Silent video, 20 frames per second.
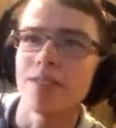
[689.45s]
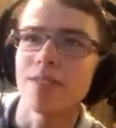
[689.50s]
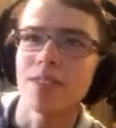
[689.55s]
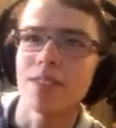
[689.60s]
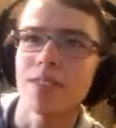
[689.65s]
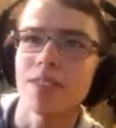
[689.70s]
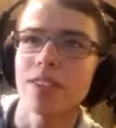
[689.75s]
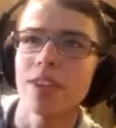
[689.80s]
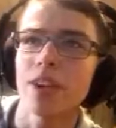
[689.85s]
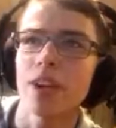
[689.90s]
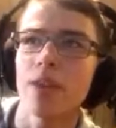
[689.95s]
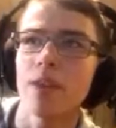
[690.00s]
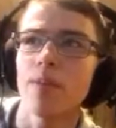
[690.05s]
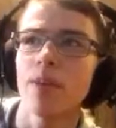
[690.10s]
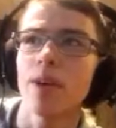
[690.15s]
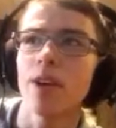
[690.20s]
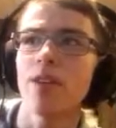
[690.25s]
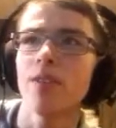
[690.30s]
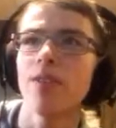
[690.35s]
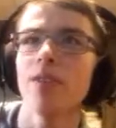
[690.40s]
I'm so sorry,
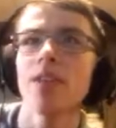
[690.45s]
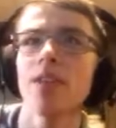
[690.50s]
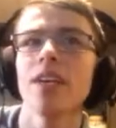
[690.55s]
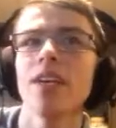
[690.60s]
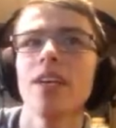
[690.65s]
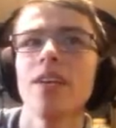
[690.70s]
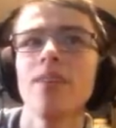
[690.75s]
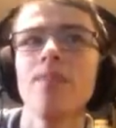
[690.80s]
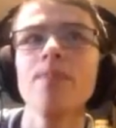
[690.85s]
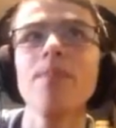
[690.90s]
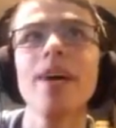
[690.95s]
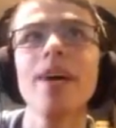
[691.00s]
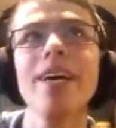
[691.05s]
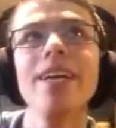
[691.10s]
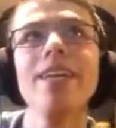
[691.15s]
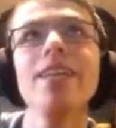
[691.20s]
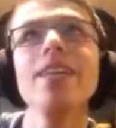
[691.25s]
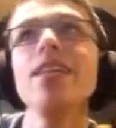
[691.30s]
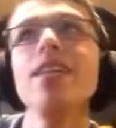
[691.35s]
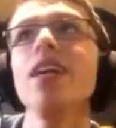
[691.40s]
bro.
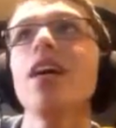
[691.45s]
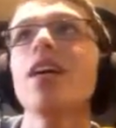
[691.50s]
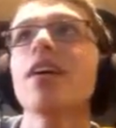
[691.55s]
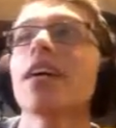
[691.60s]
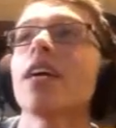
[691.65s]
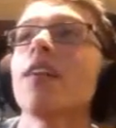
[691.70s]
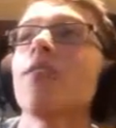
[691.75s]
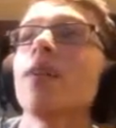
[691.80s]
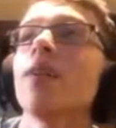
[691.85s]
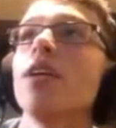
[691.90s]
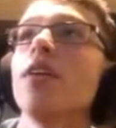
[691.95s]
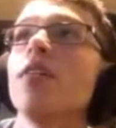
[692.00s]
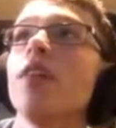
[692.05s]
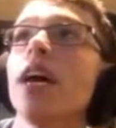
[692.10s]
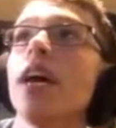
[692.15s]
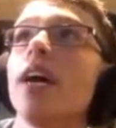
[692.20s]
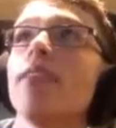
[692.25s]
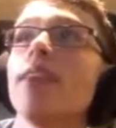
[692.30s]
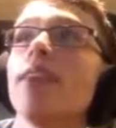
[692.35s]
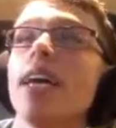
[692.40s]
But, okay, we don't
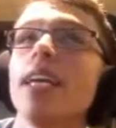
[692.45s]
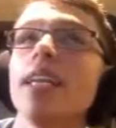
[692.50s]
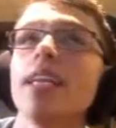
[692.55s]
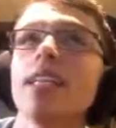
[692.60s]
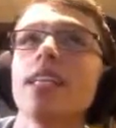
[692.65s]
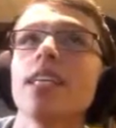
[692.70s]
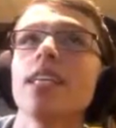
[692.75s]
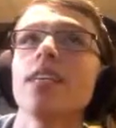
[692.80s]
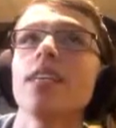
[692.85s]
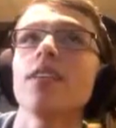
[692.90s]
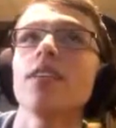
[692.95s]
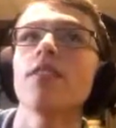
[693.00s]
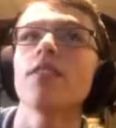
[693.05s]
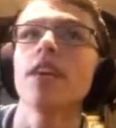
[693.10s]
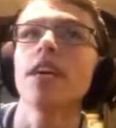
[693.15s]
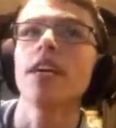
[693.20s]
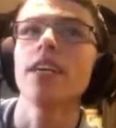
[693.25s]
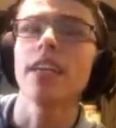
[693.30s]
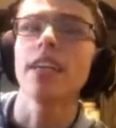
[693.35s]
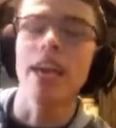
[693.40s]
have anything either,
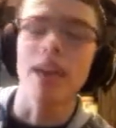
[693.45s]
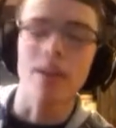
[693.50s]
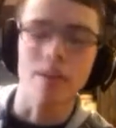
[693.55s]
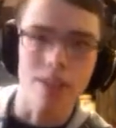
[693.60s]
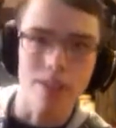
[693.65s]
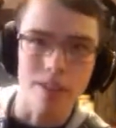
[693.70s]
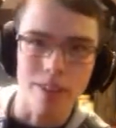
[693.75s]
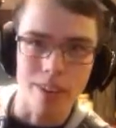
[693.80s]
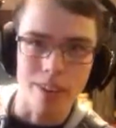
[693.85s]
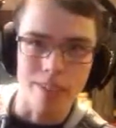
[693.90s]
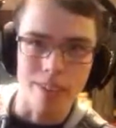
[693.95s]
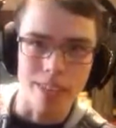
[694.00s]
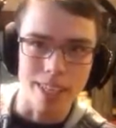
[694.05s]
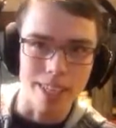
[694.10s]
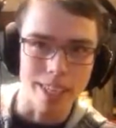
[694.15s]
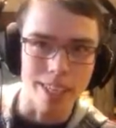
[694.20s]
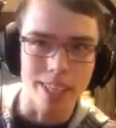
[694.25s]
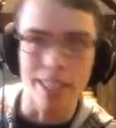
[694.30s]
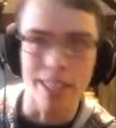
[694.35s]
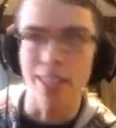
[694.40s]
right? Yeah, we don't have
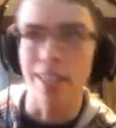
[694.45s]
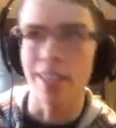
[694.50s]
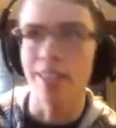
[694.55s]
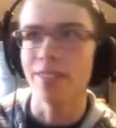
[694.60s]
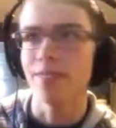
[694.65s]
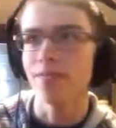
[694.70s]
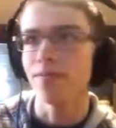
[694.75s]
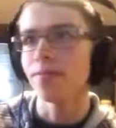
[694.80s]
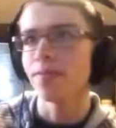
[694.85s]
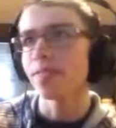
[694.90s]
anything either.